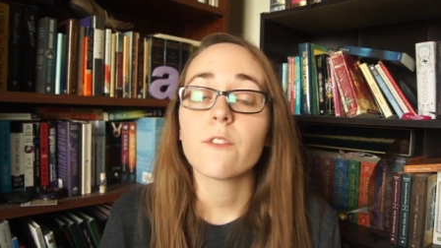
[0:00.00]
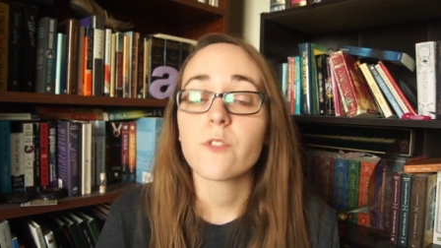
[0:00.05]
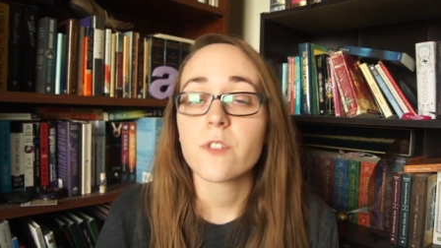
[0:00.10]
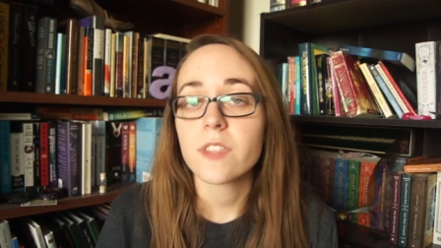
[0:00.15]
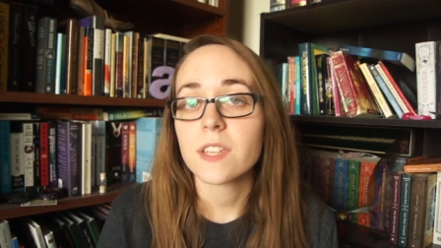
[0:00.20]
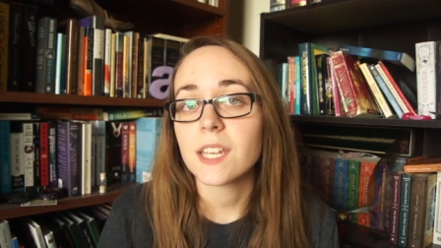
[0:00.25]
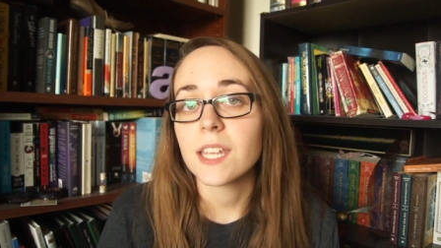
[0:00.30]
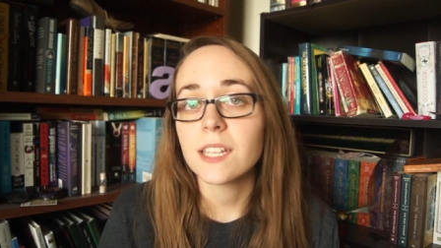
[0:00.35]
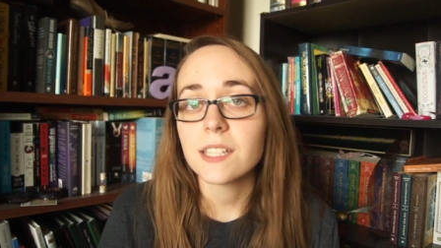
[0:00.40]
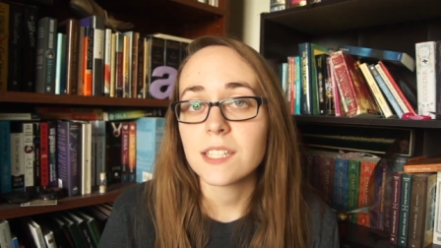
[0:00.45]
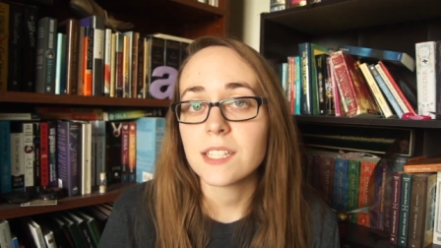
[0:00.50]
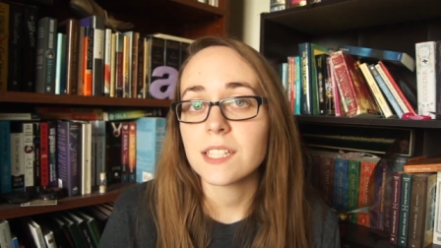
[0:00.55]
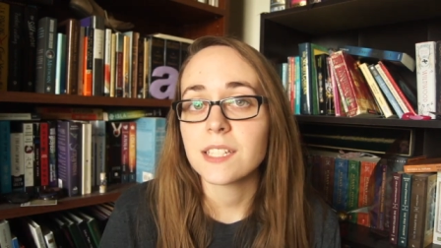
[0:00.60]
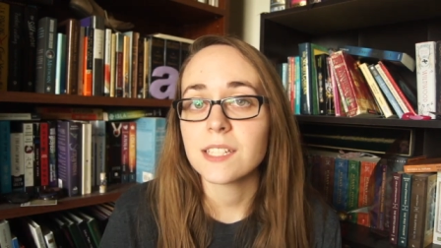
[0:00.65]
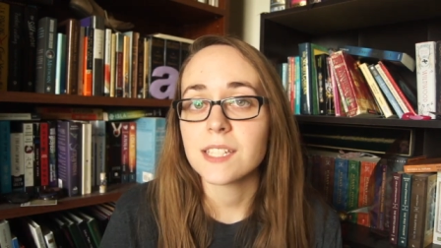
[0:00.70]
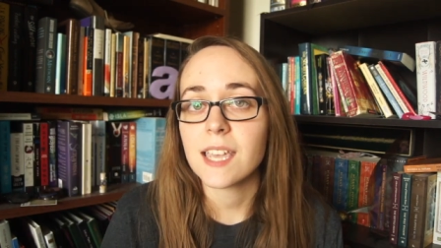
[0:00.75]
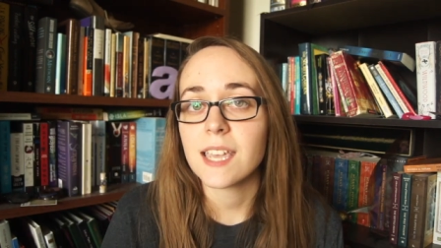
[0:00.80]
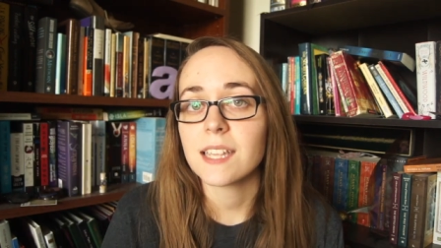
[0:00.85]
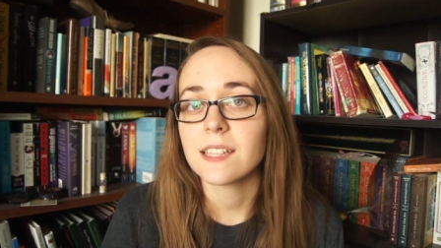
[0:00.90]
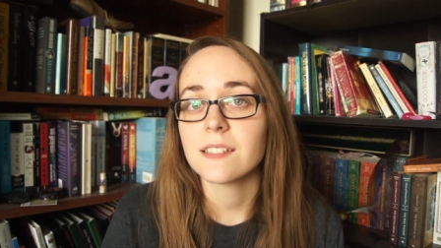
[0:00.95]
For the
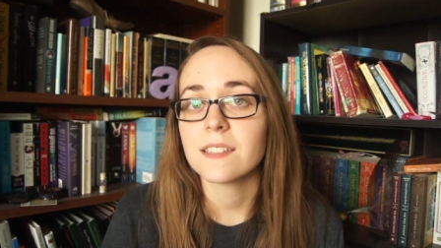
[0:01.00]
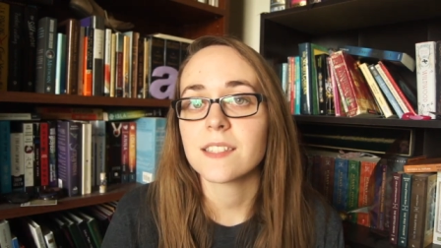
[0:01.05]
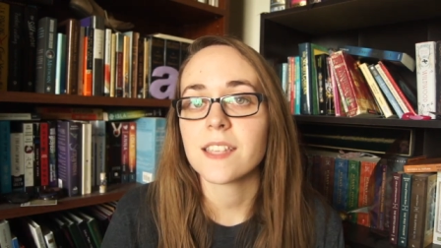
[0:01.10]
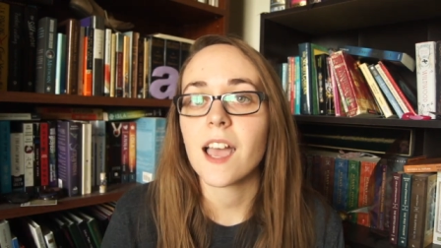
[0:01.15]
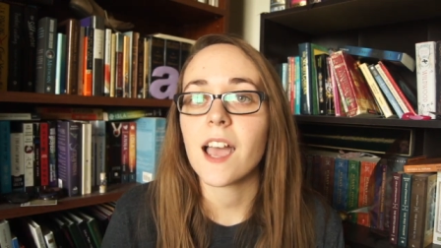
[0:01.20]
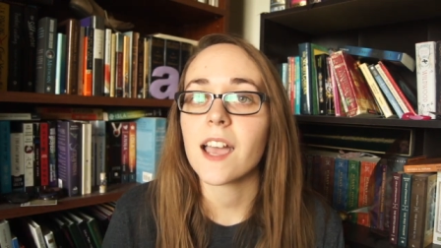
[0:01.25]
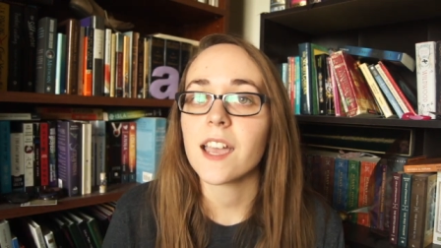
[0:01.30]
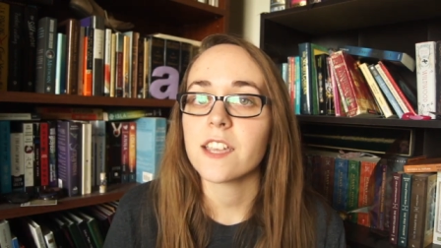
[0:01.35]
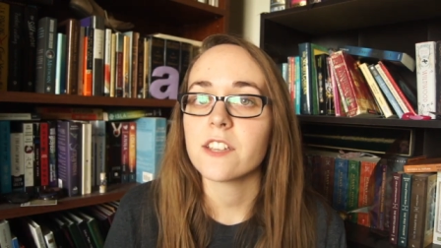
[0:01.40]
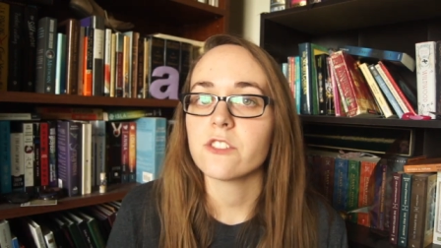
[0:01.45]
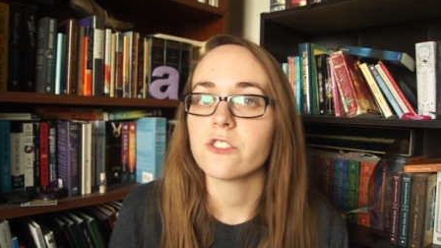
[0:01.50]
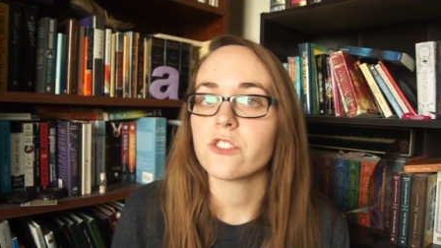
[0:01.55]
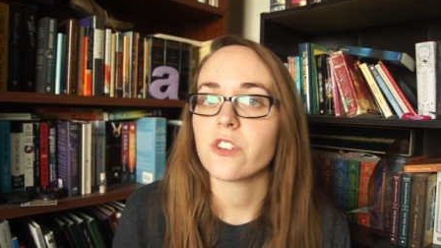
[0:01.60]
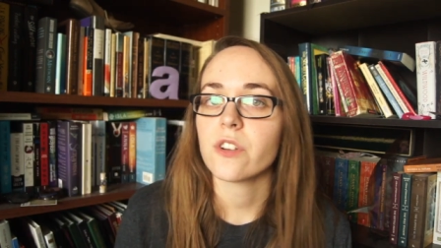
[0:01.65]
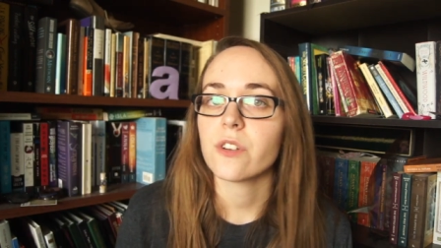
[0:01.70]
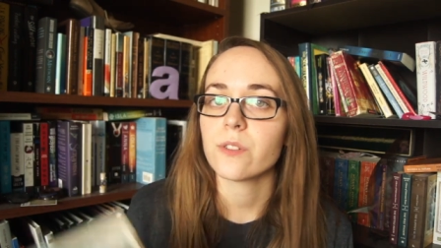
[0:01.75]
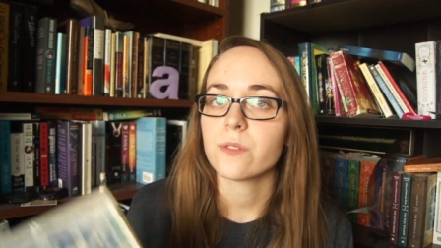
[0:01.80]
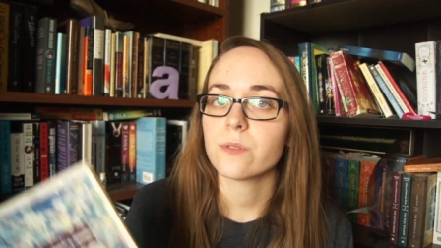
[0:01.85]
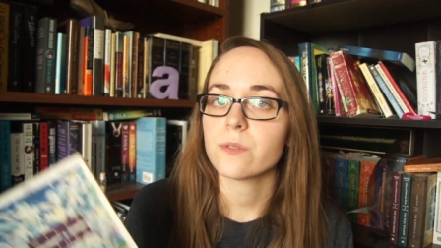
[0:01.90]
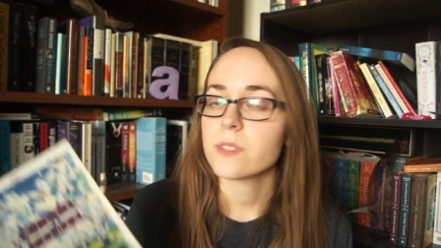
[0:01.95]
1910s, I
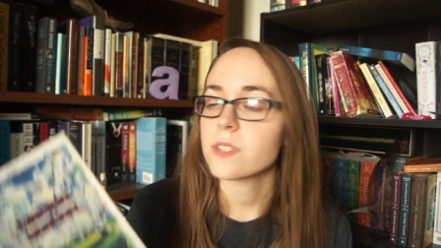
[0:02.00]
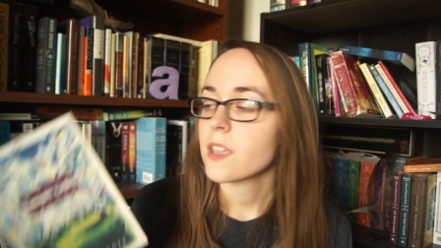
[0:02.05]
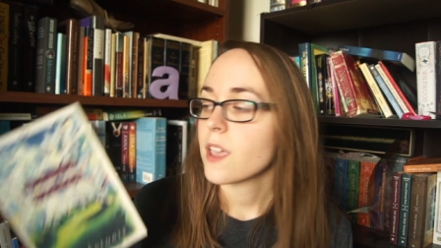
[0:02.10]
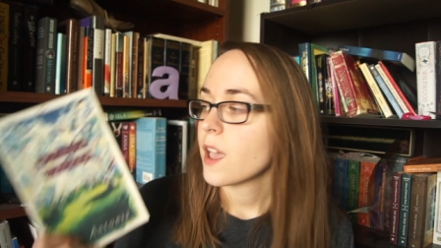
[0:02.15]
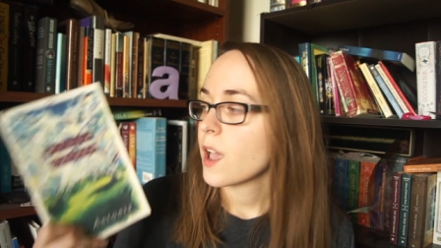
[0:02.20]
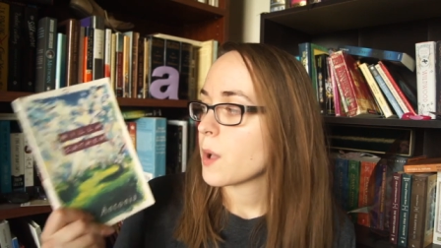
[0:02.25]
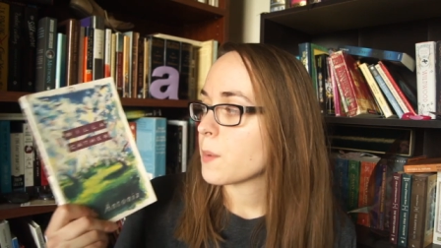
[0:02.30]
chose